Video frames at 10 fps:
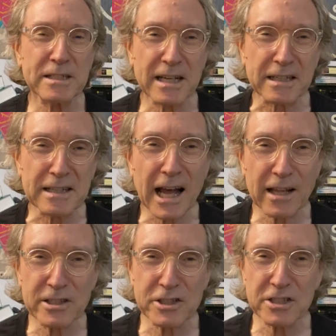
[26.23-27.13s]

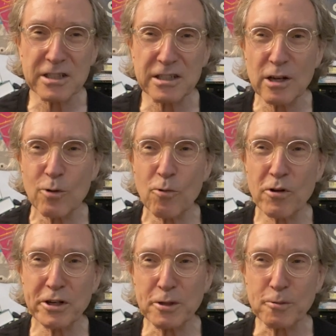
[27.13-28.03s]
Technology,
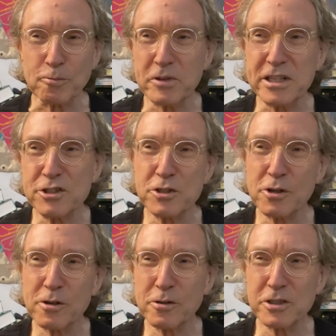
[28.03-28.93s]
Audio
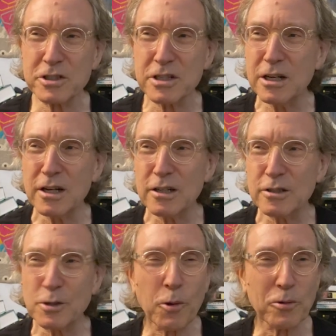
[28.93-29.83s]
Research,
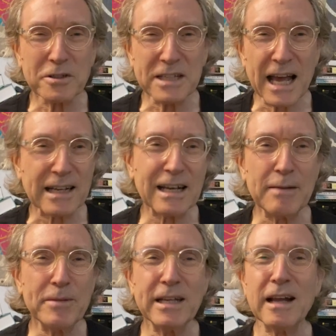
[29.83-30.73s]
Total DAC. I
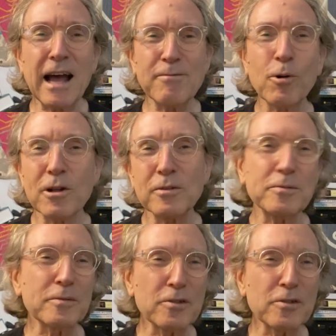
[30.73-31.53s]
mean, they've all